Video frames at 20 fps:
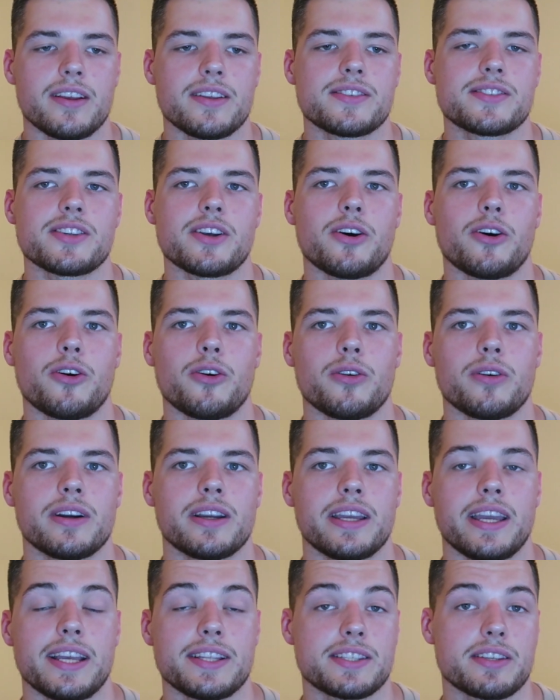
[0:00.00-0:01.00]
So
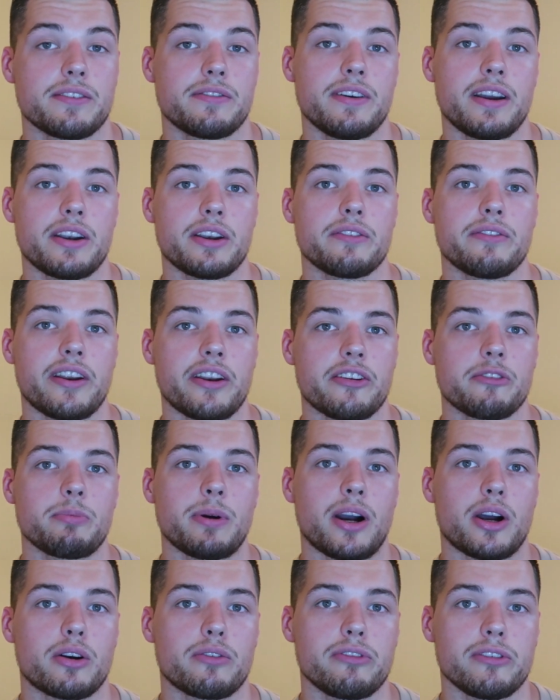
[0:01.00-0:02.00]
it's a very, very
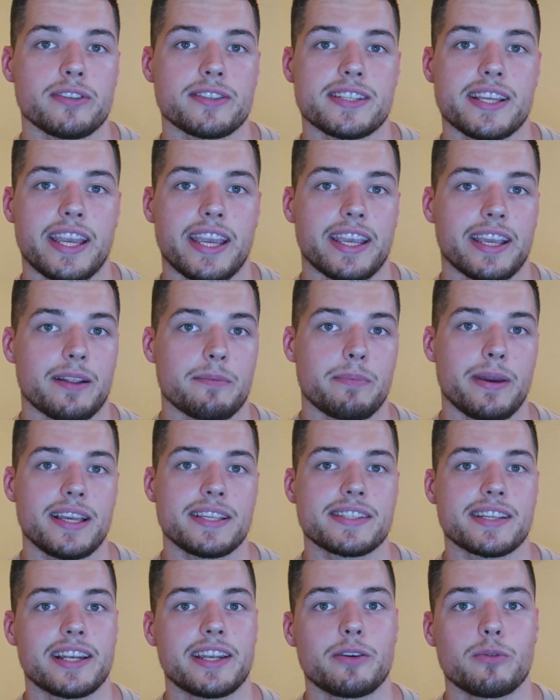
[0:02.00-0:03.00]
powerful saying, and
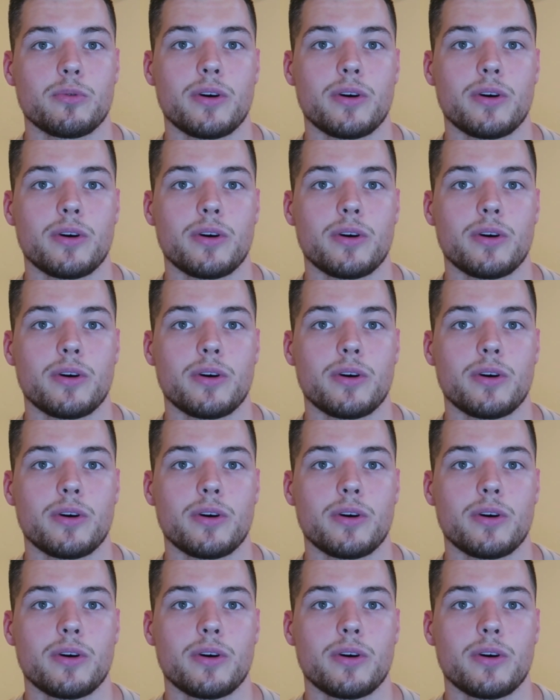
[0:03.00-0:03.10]
basically